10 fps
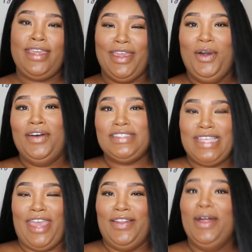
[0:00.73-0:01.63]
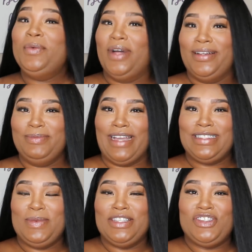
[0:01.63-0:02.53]
Hey y'all, it's Kayla. Welcome
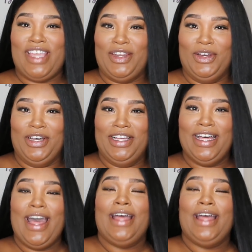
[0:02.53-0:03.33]
back to my channel.